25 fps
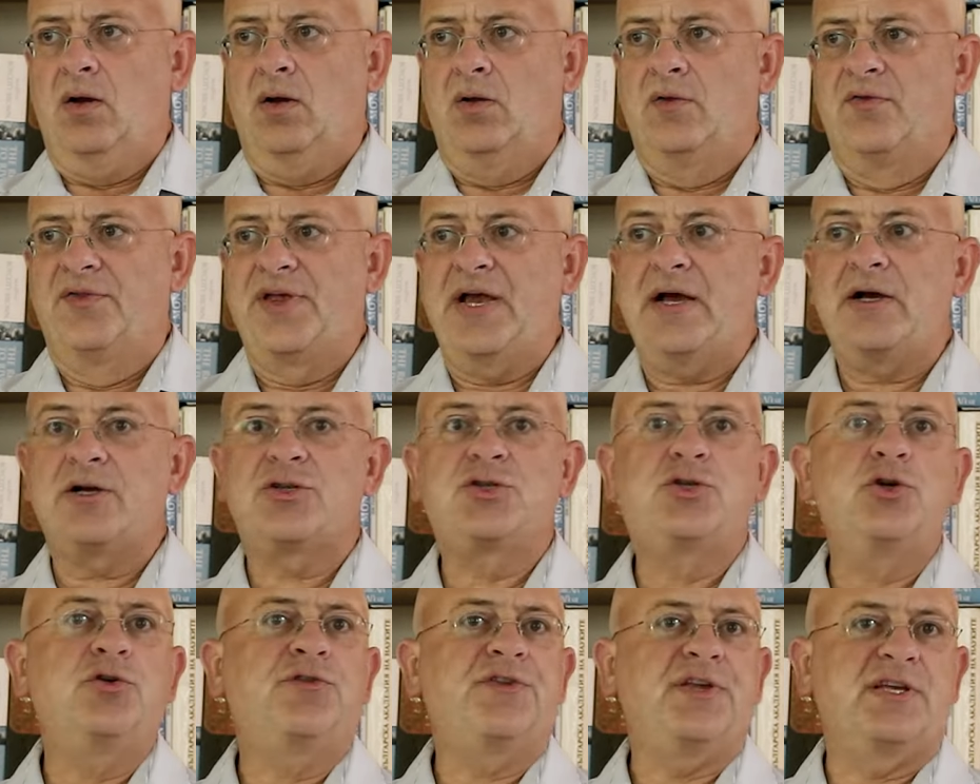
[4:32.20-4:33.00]
There are
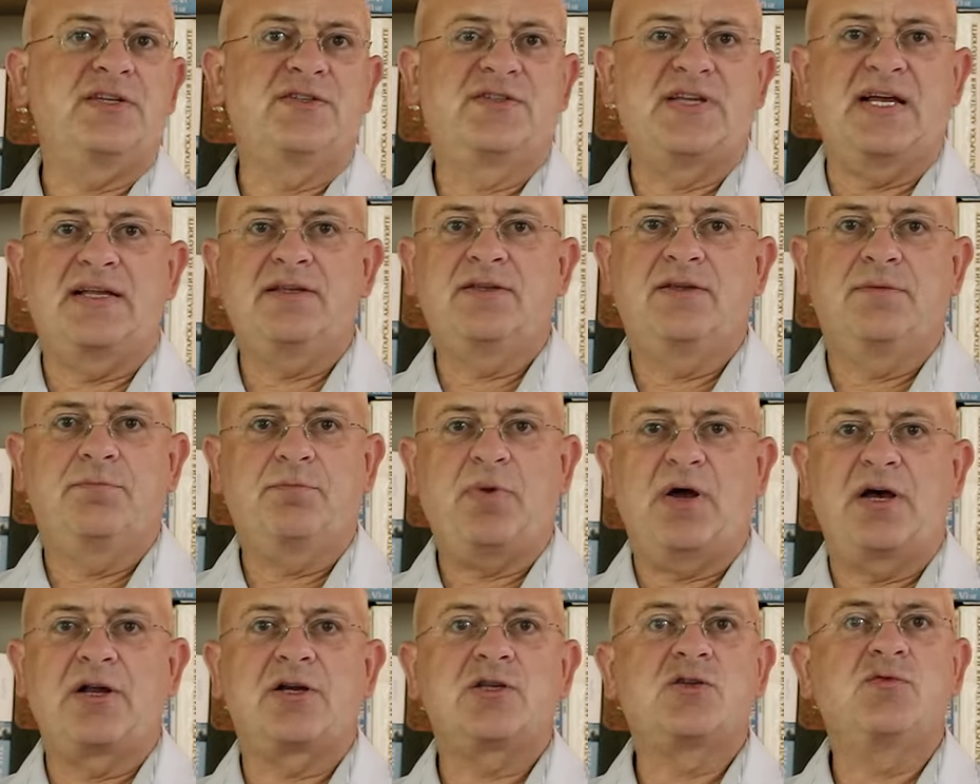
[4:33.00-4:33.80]
two things that the
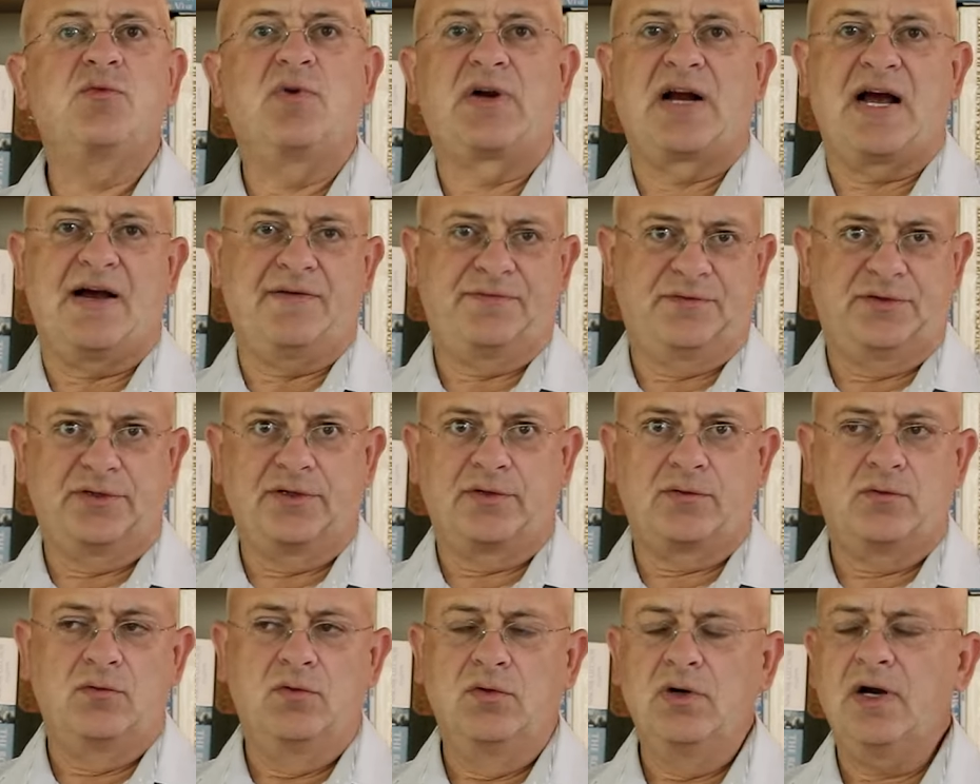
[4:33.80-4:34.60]
pirates were after.
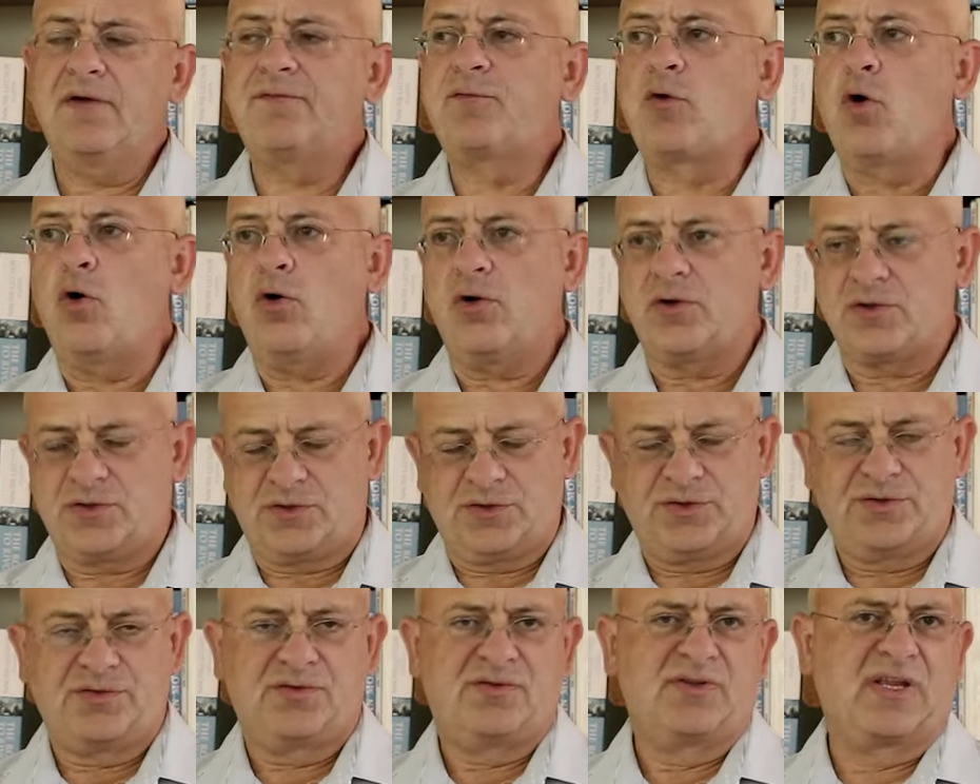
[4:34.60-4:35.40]
Of
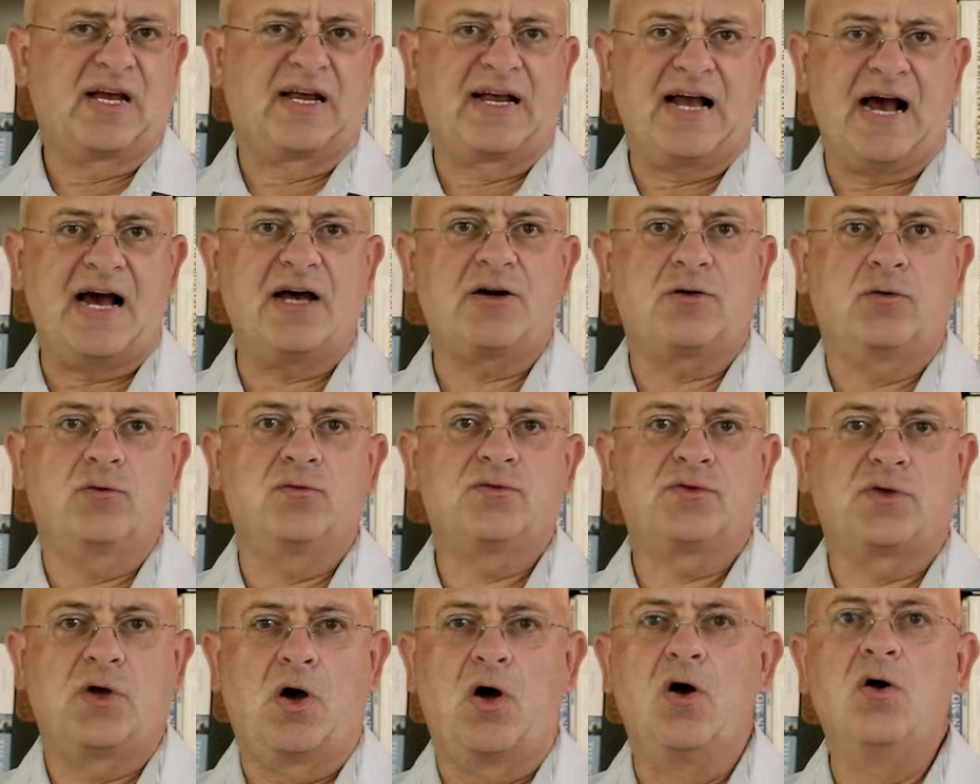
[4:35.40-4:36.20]
course, the
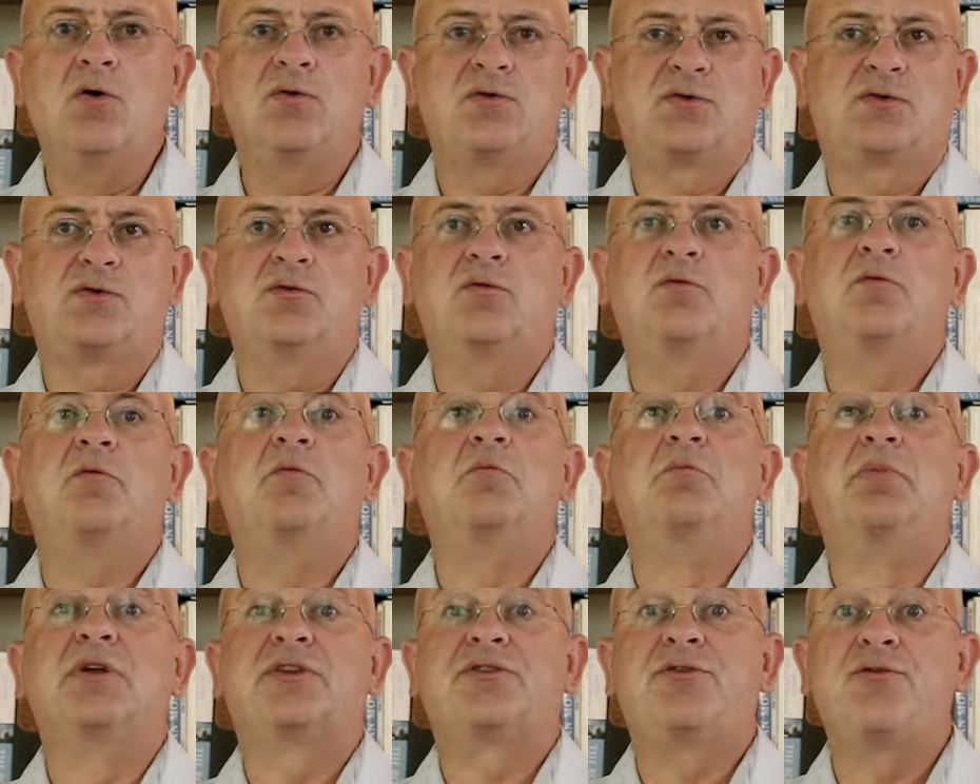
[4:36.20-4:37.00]
cargoes also,
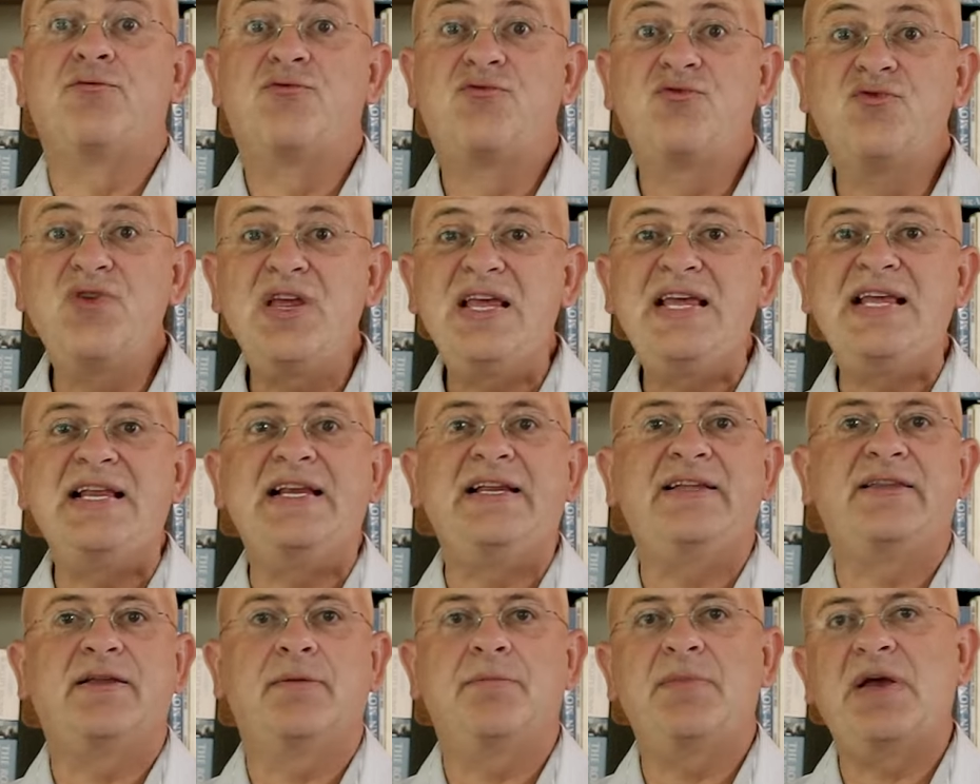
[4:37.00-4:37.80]
but
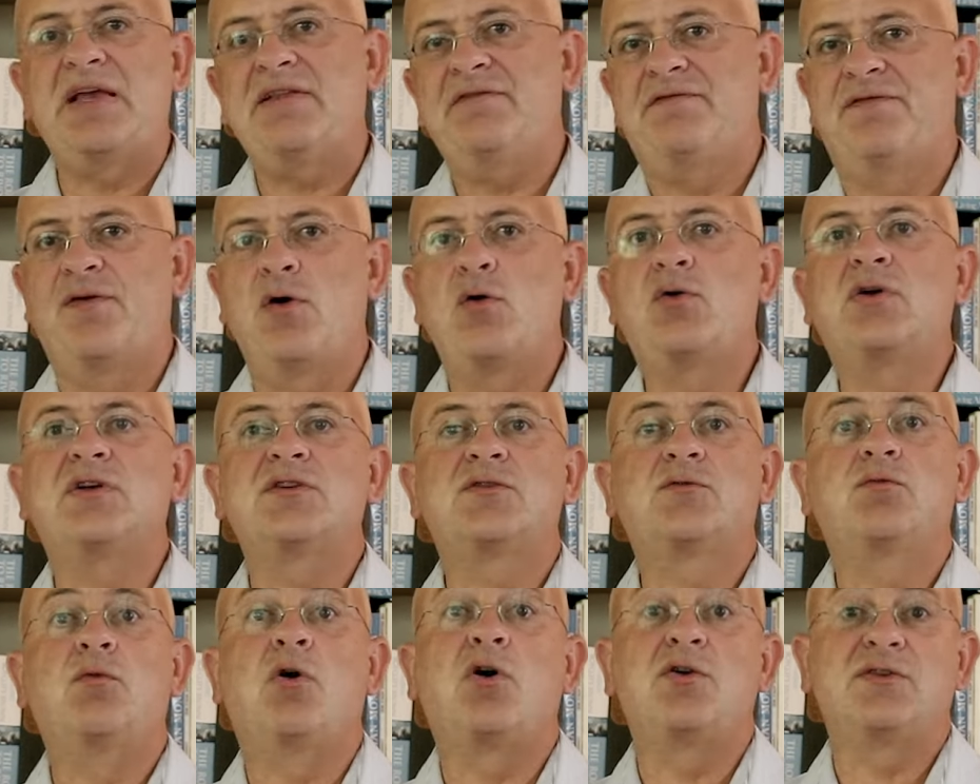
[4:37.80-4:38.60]
really the main
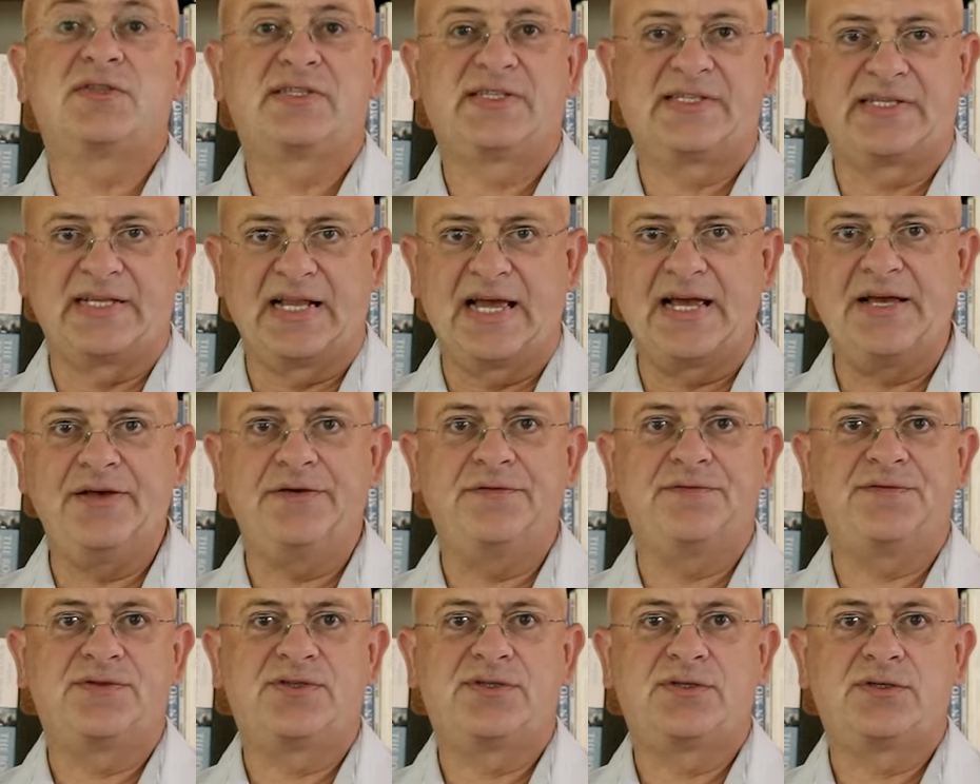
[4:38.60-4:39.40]
focus was
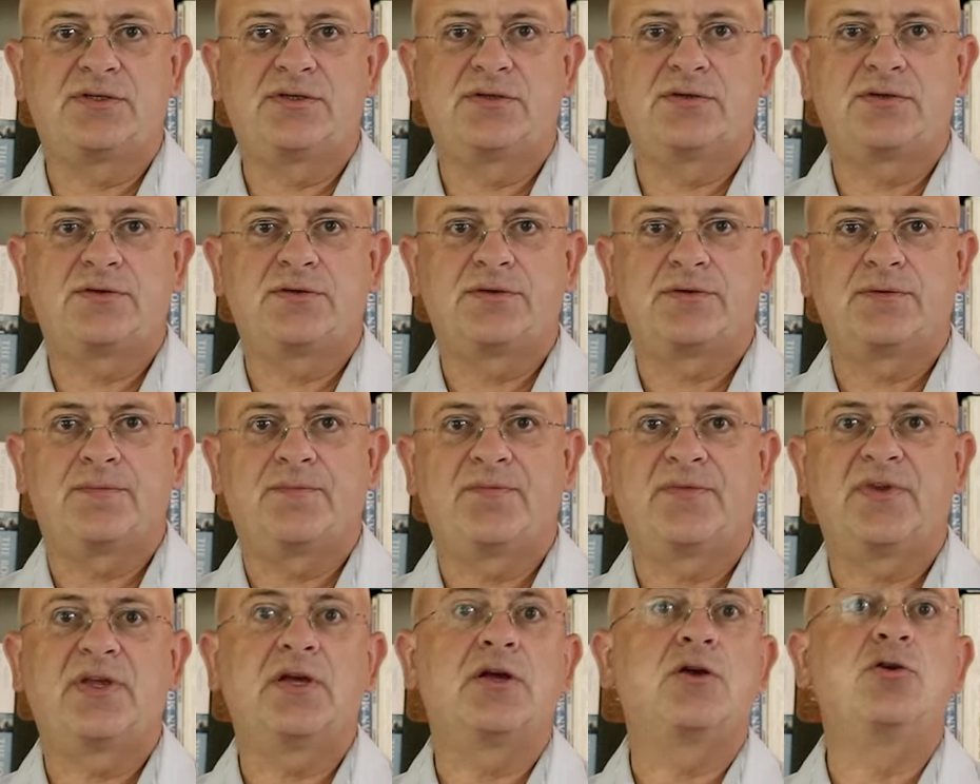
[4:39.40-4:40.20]
slaves,
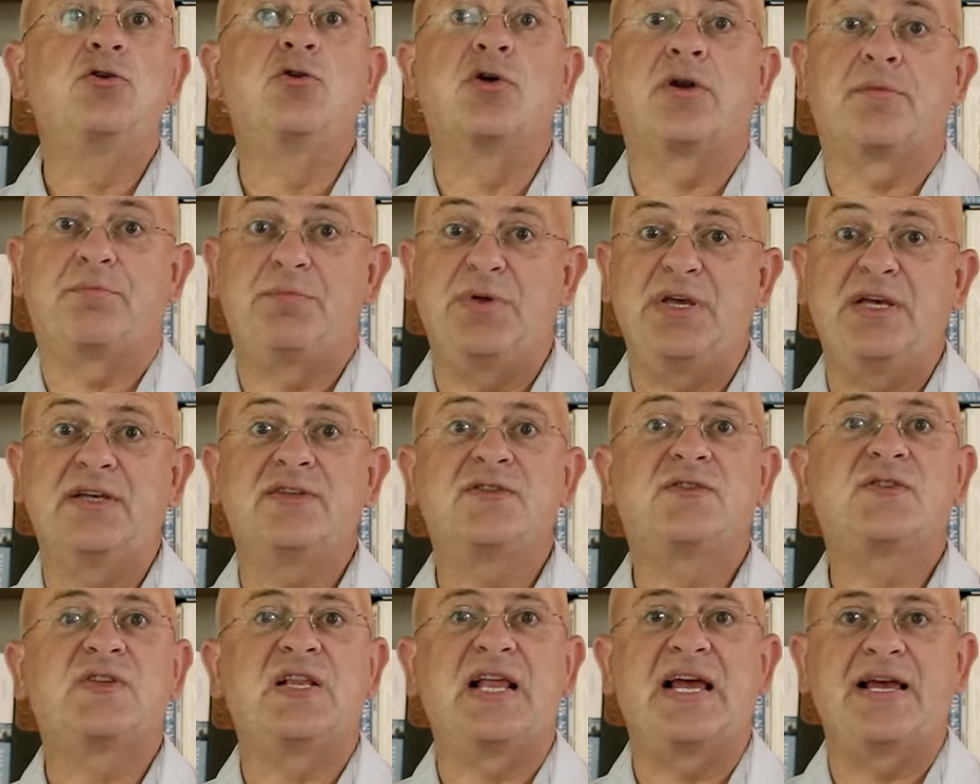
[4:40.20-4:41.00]

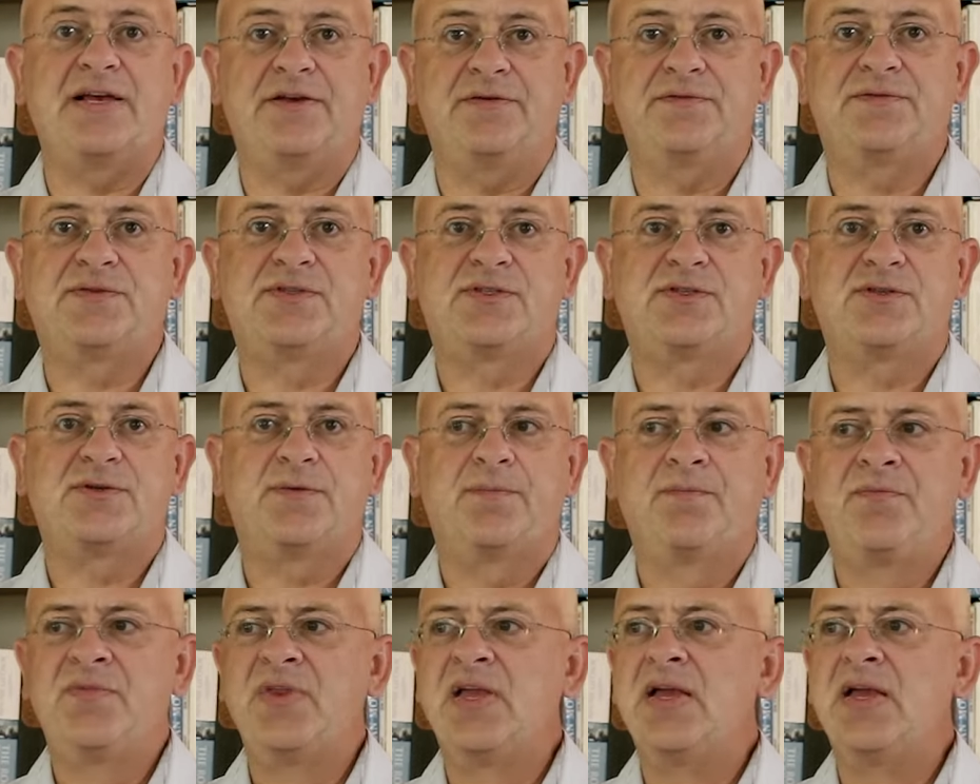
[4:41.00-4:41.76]
European slaves.